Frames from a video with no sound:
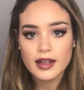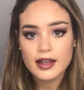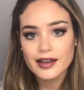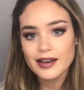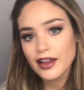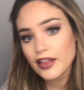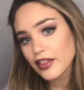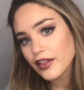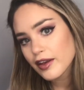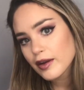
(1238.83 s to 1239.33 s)

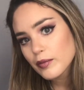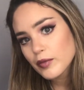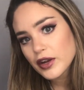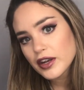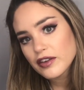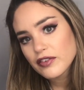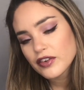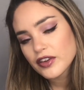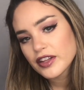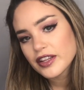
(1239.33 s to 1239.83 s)
And I think I'm
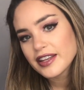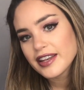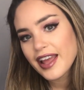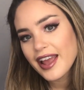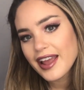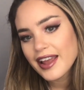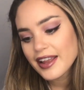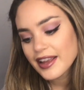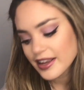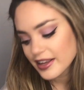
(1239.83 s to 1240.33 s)
ready for the
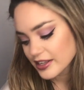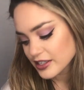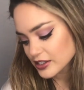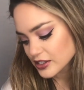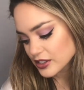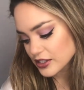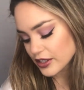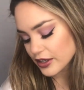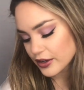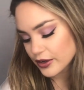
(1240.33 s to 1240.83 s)
day.
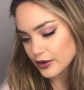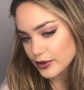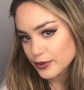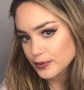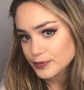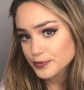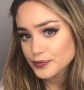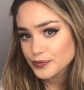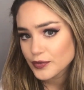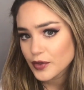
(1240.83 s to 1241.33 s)
So
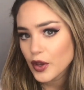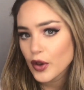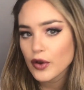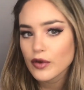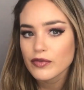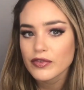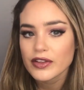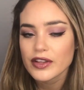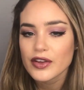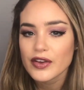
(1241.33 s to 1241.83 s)

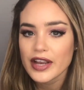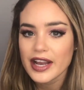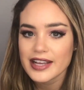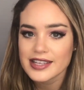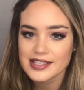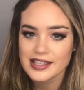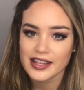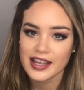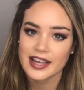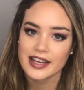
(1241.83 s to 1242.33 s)
hopefully you
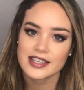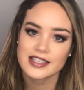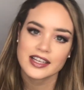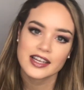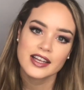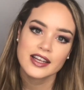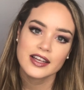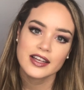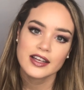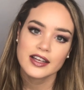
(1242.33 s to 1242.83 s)
guys liked
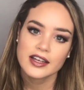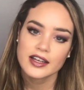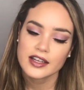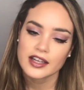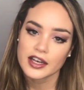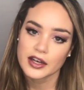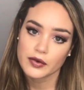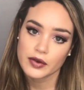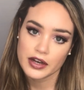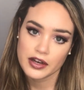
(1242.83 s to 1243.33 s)

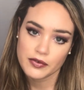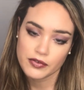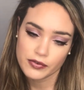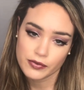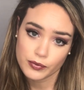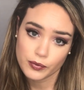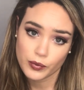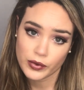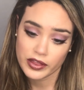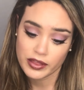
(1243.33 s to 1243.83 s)
getting ready
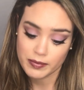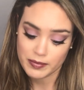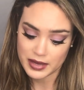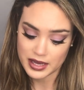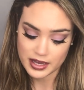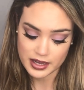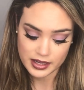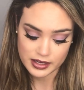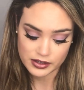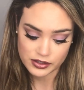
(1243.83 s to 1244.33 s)
with
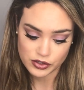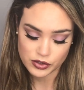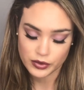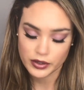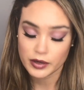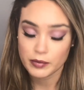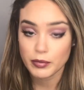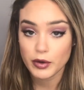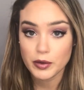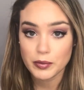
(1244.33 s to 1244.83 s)
me and
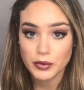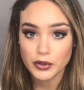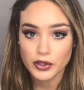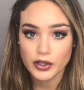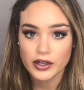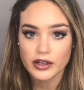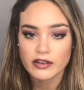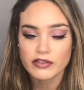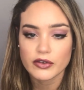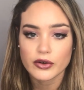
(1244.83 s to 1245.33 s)
doing a purple
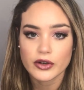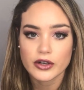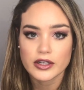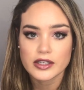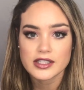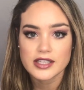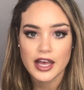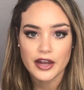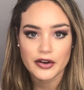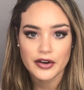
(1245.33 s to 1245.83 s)
look for
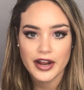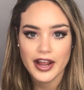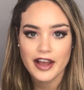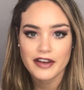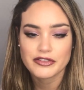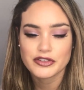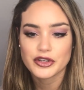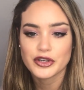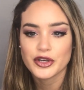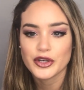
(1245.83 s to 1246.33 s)
Saturday
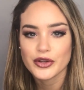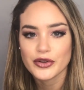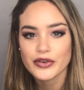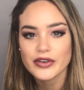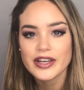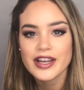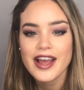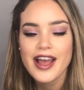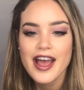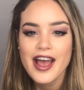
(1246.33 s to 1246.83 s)

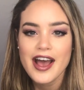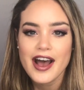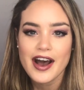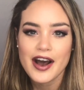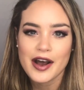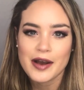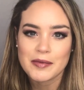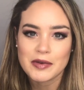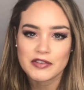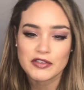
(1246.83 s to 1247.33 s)
afternoon.
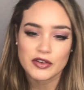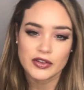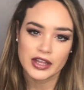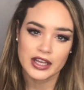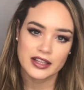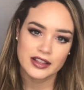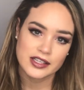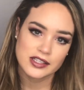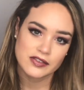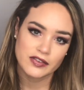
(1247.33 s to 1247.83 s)
If you
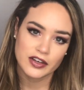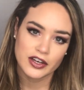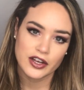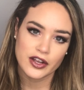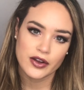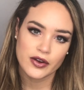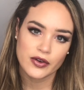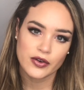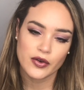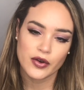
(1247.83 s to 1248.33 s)
like this
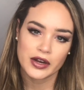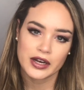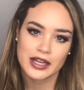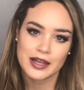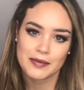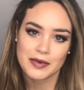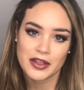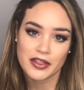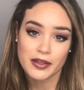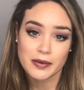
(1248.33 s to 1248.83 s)
video, go ahead and
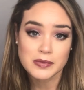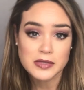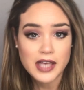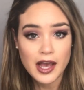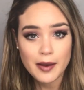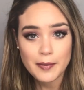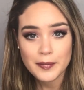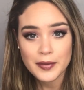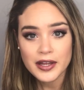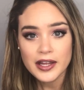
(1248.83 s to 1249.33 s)
give me a thumbs
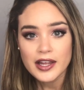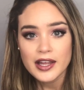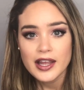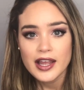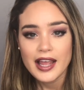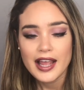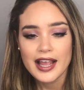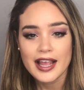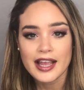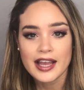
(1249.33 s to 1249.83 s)
up
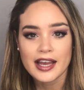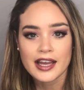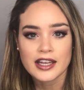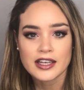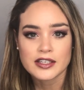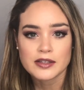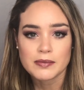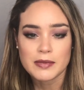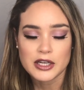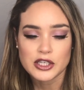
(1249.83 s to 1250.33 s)

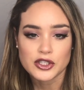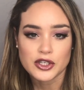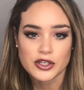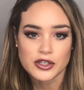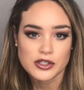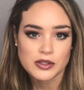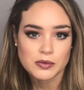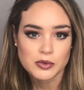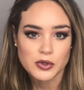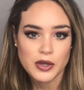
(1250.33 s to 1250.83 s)
and make sure
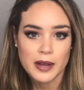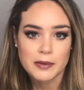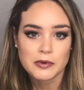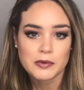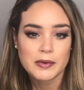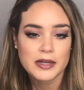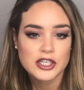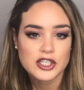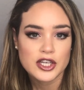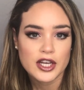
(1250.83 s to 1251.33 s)
you subscribe
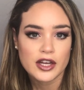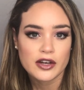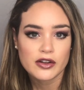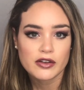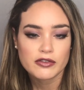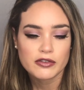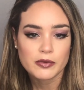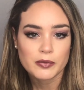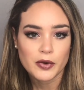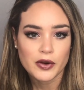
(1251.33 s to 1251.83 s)
to my
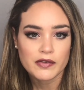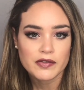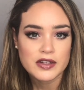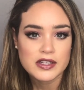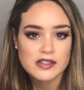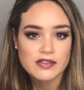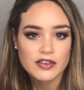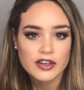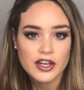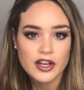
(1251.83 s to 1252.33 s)
channel for more of
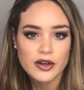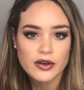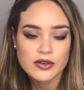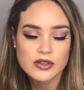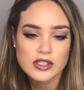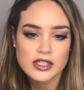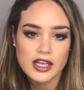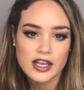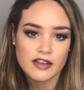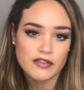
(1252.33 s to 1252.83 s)
these
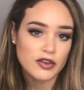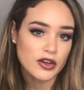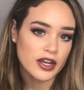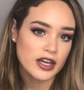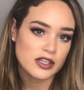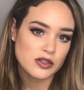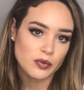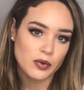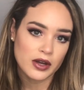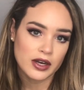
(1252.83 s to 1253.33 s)
videos. If you
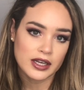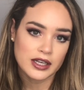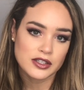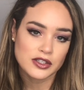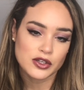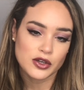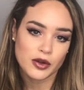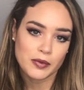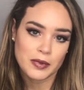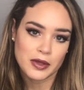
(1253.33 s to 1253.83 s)
guys want to get
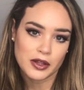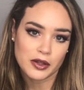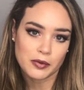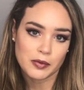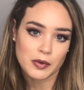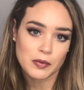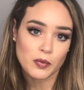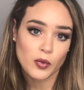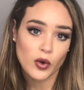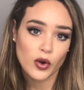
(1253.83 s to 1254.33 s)
to know me a
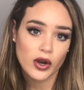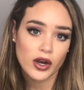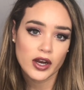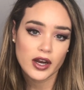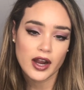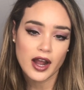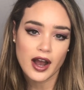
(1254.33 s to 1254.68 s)
little bit more,